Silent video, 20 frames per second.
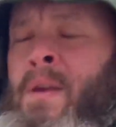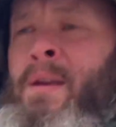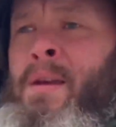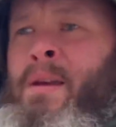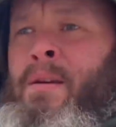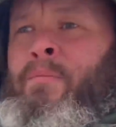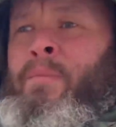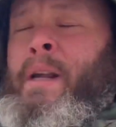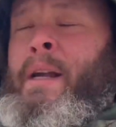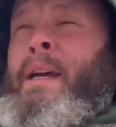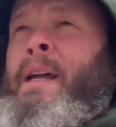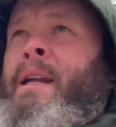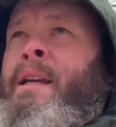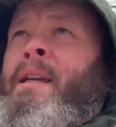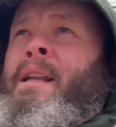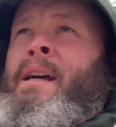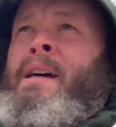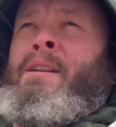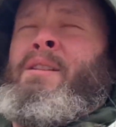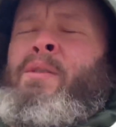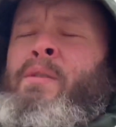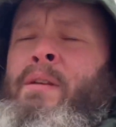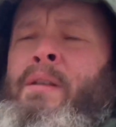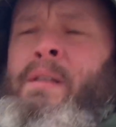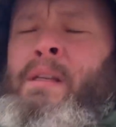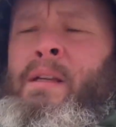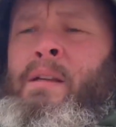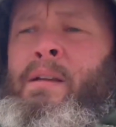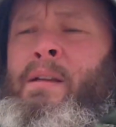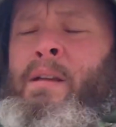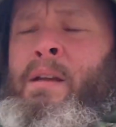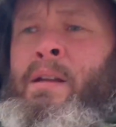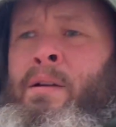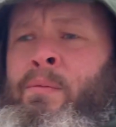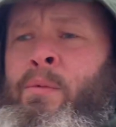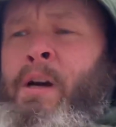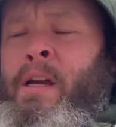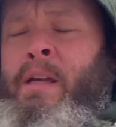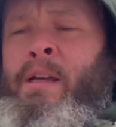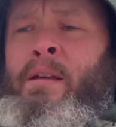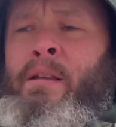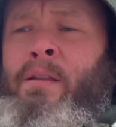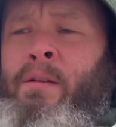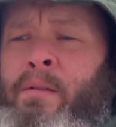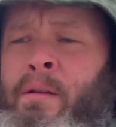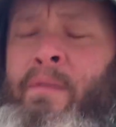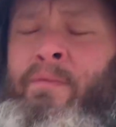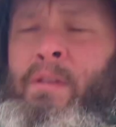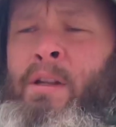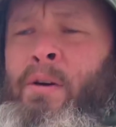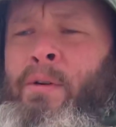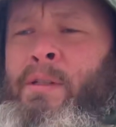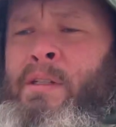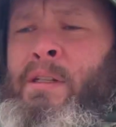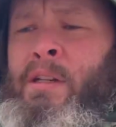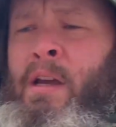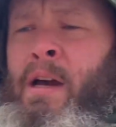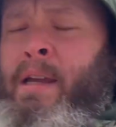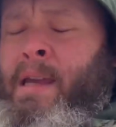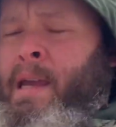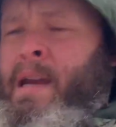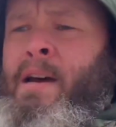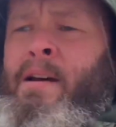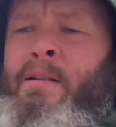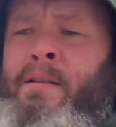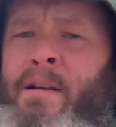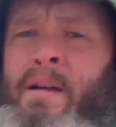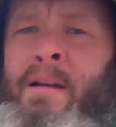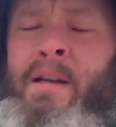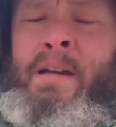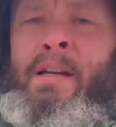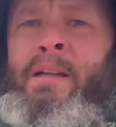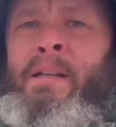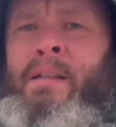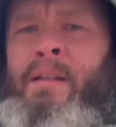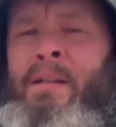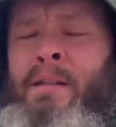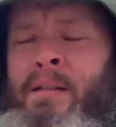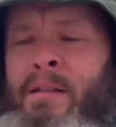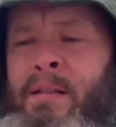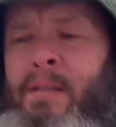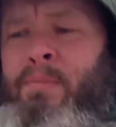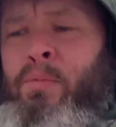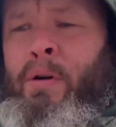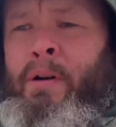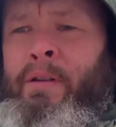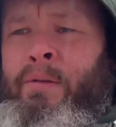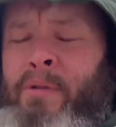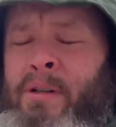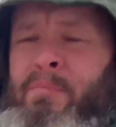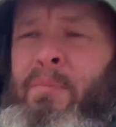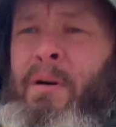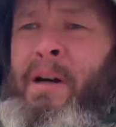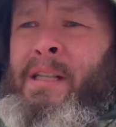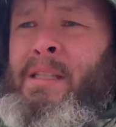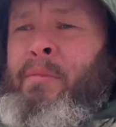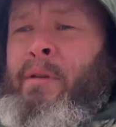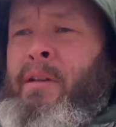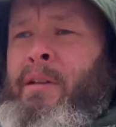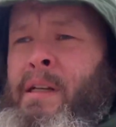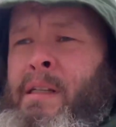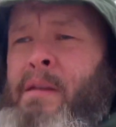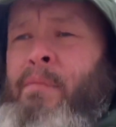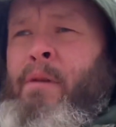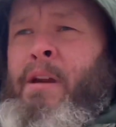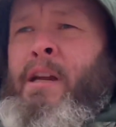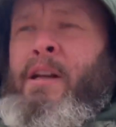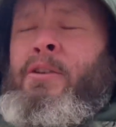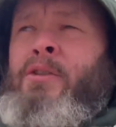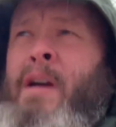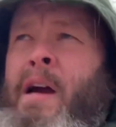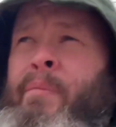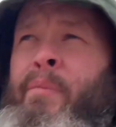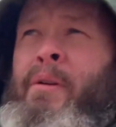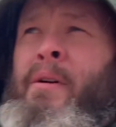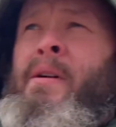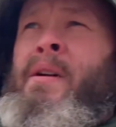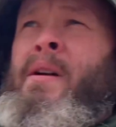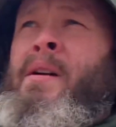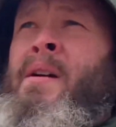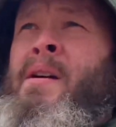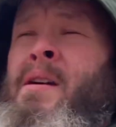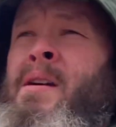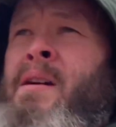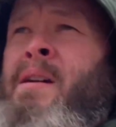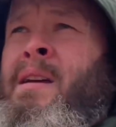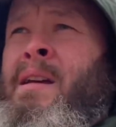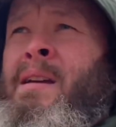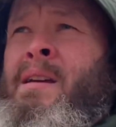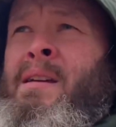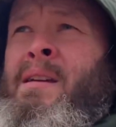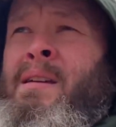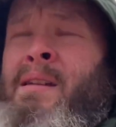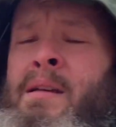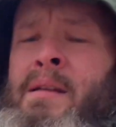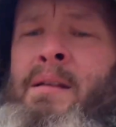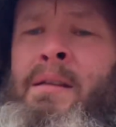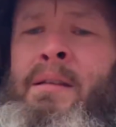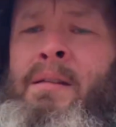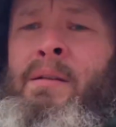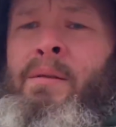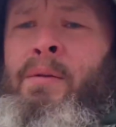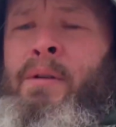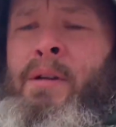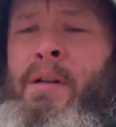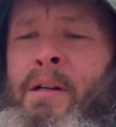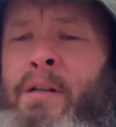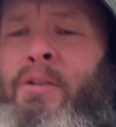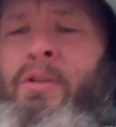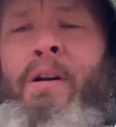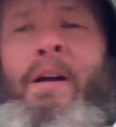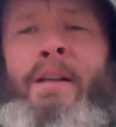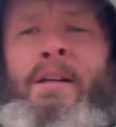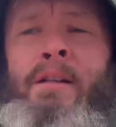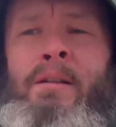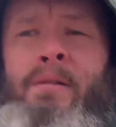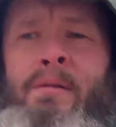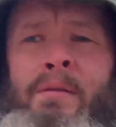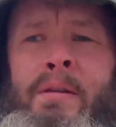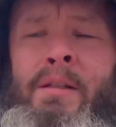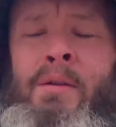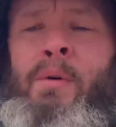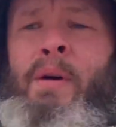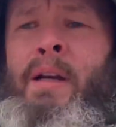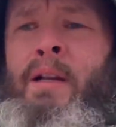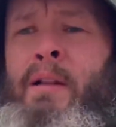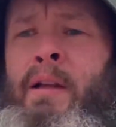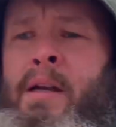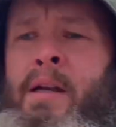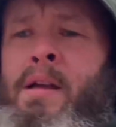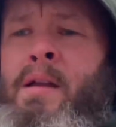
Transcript: But I got to get out and do this anyway, even though it's yucky out. It's one of the responsibilities of being a trapper. So we're going to try to do this quickly.